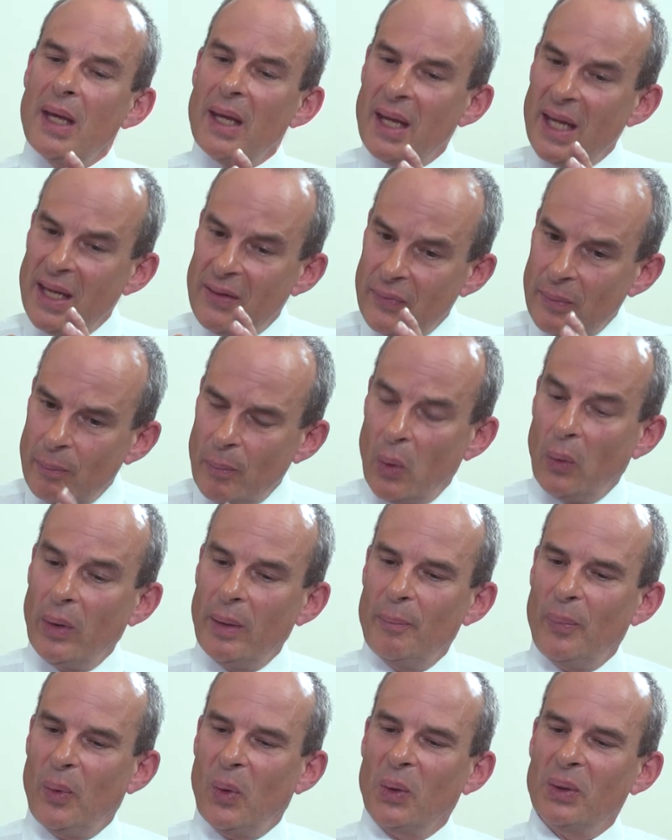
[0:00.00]
Even more
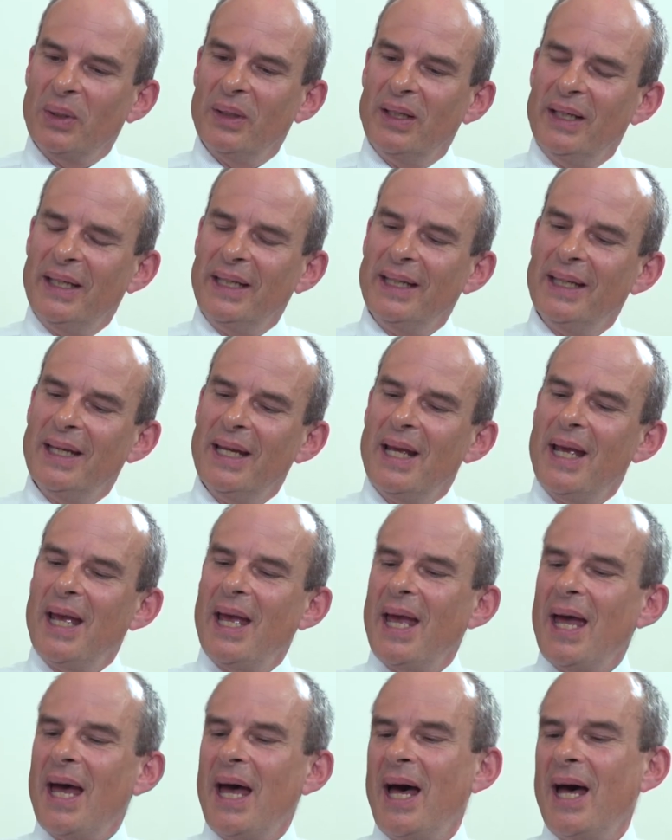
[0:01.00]
importantly,
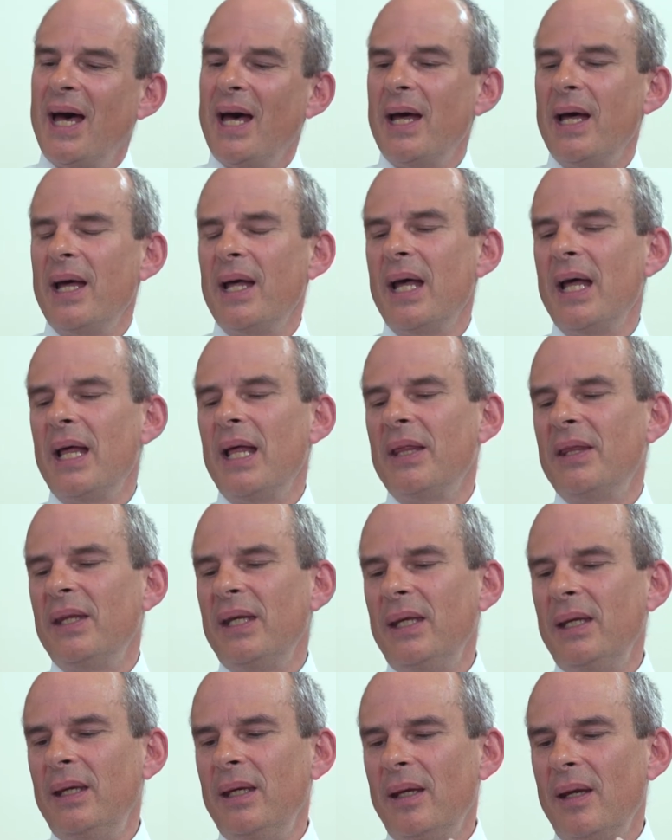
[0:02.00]

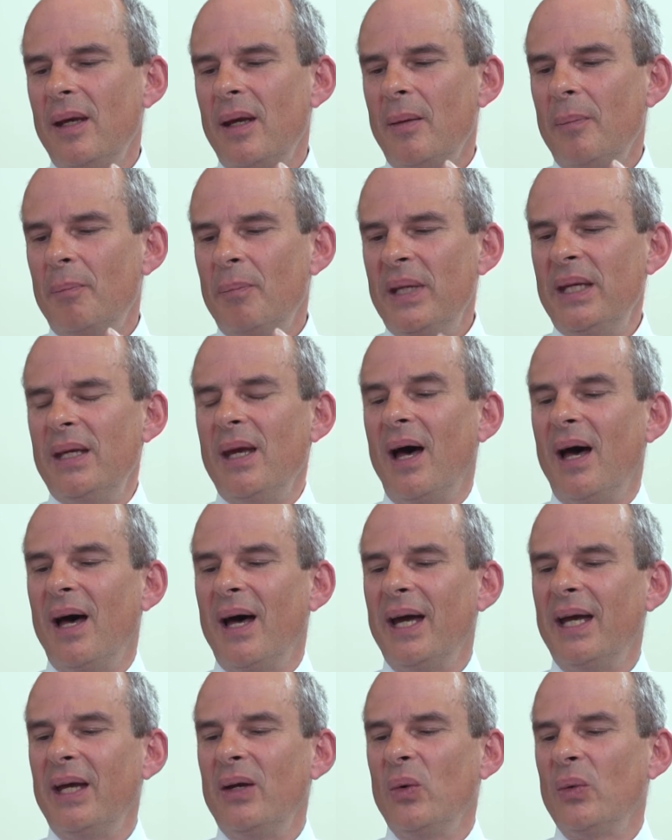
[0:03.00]
the
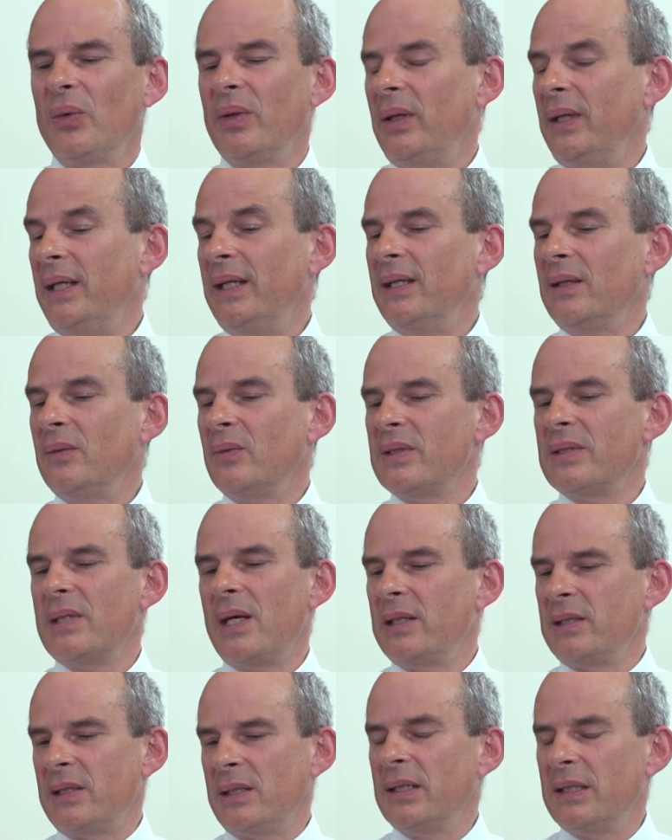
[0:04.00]
PI or the leading
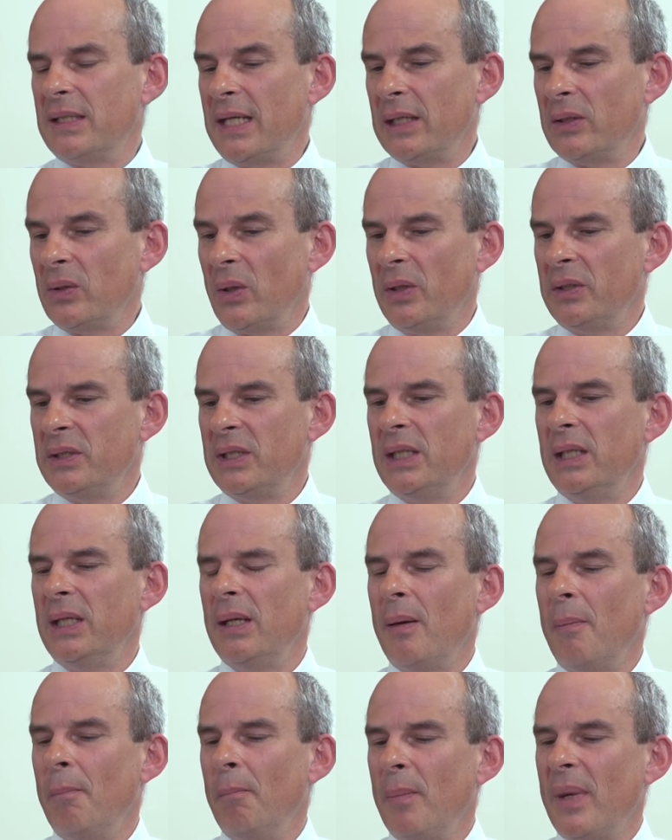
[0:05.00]
research in the technology
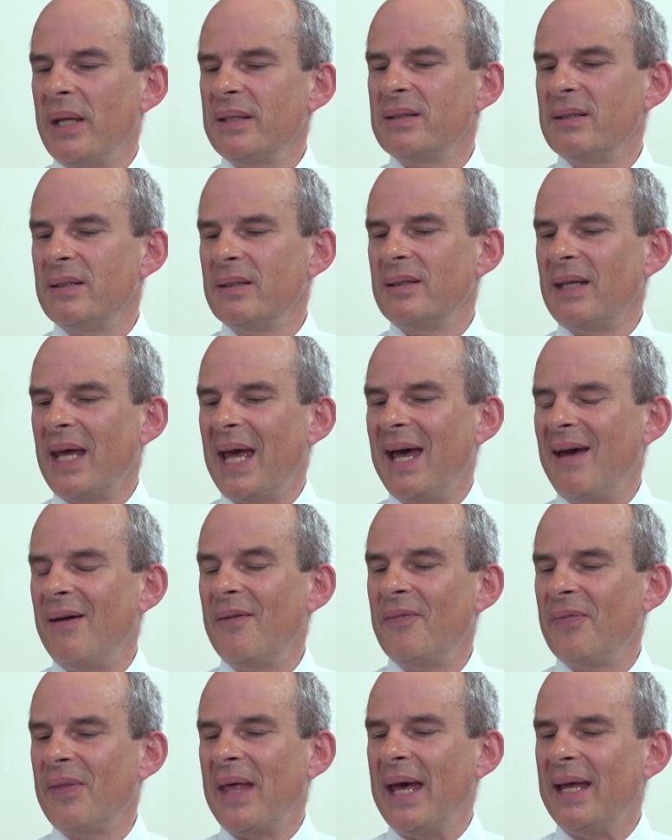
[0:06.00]
mustn't
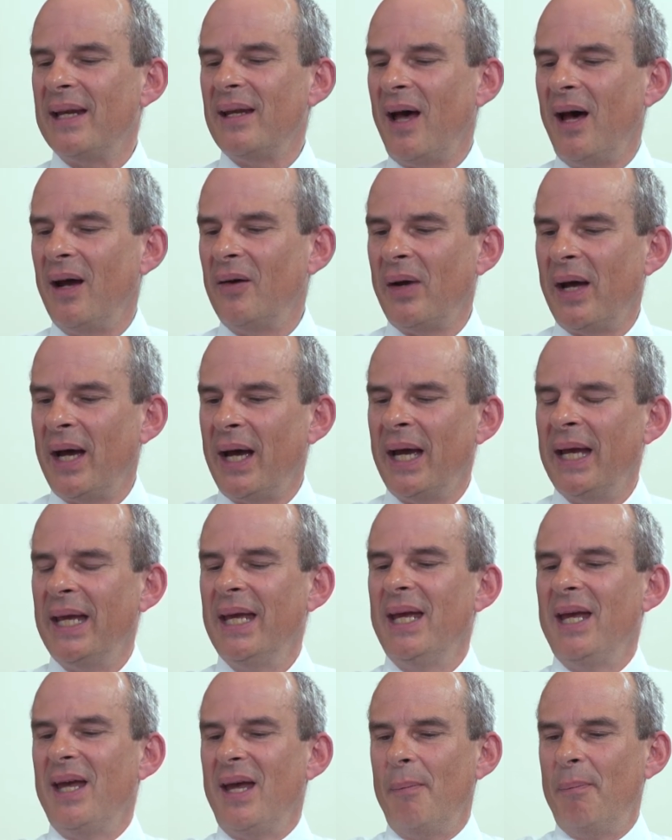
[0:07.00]
have that RI
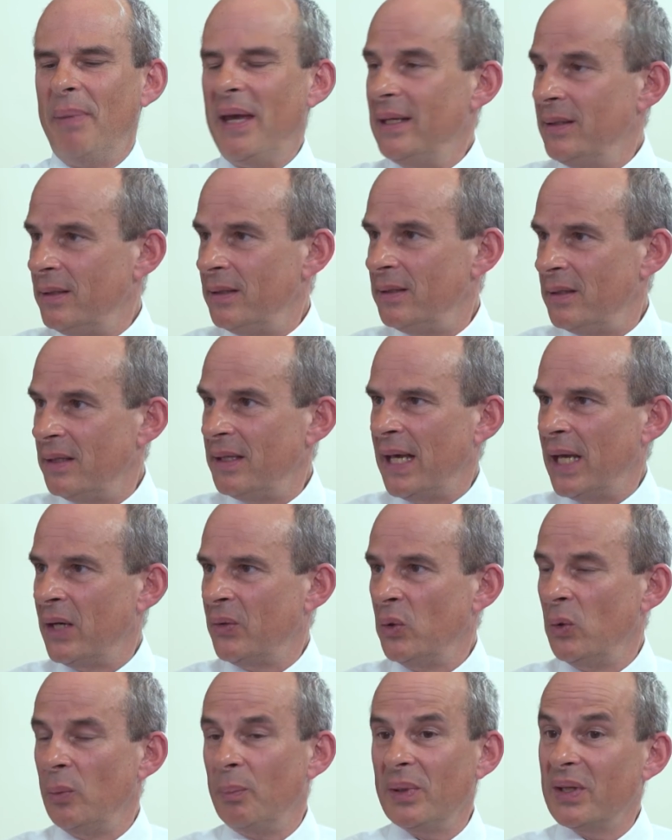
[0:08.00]
appended to their
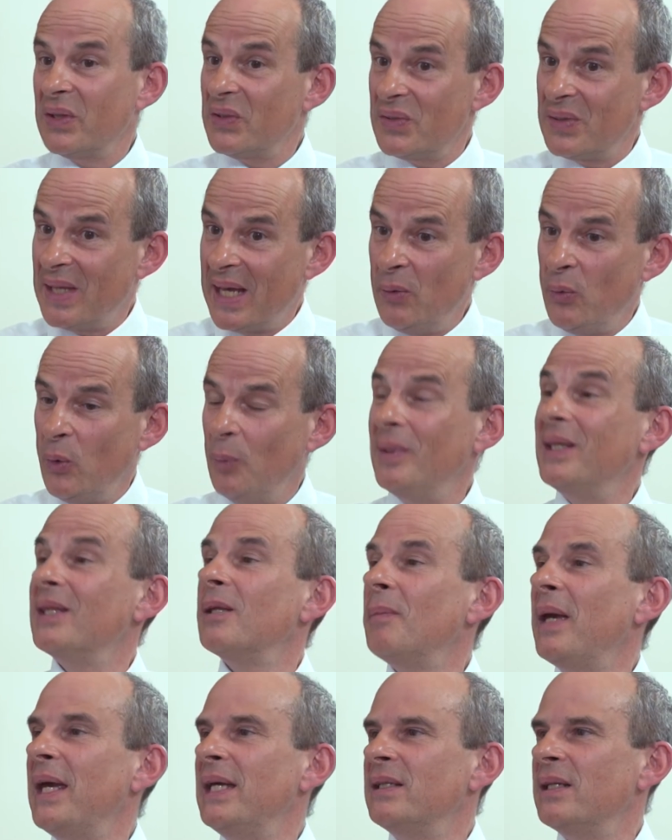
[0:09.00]
group, because they will be the
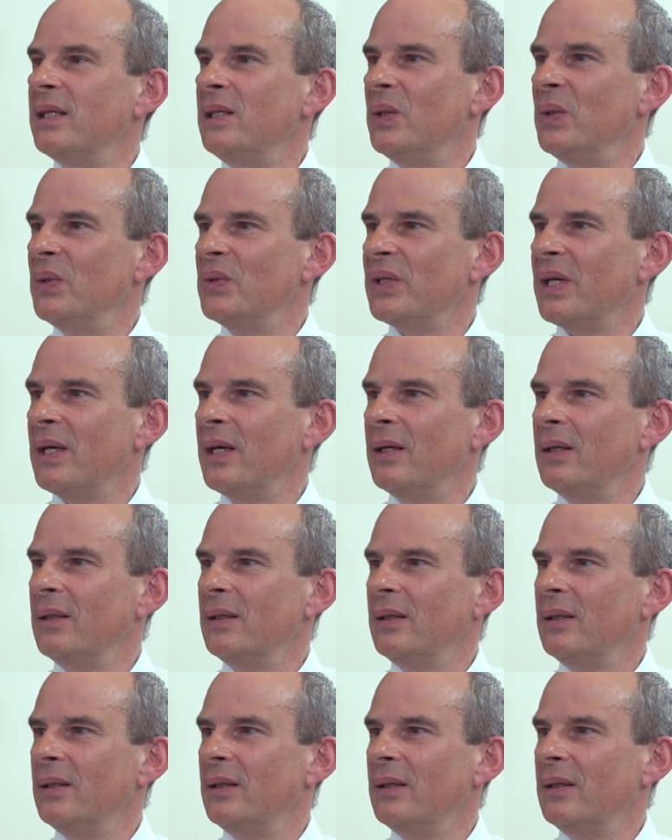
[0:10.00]
major user.